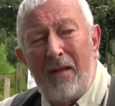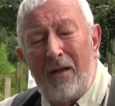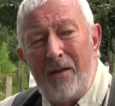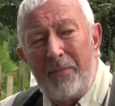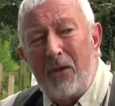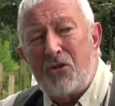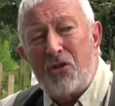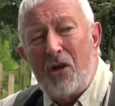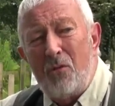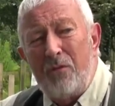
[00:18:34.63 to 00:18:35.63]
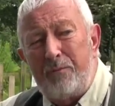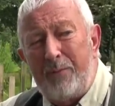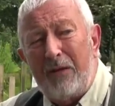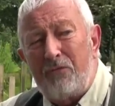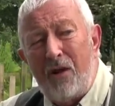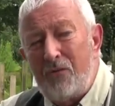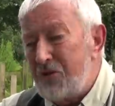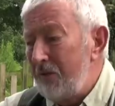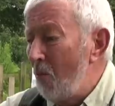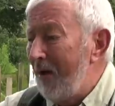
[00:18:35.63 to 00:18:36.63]
um, a shoal of big
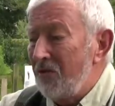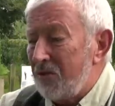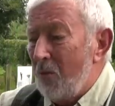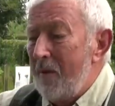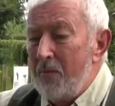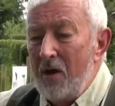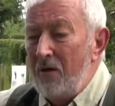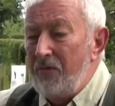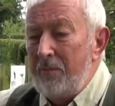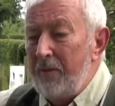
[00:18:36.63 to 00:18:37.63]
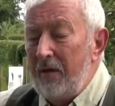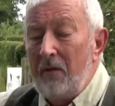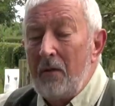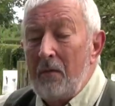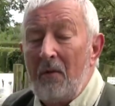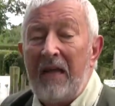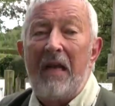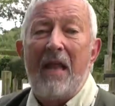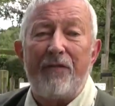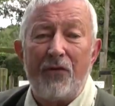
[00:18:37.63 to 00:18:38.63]
roach in one swim might only be
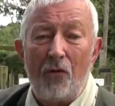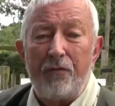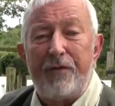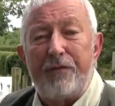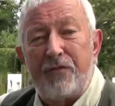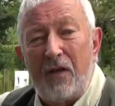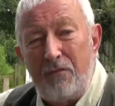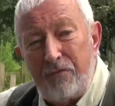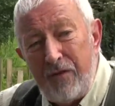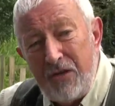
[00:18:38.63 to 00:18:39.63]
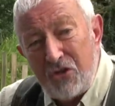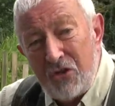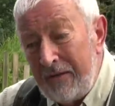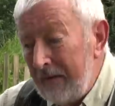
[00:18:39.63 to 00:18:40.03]
11 or 15 fish.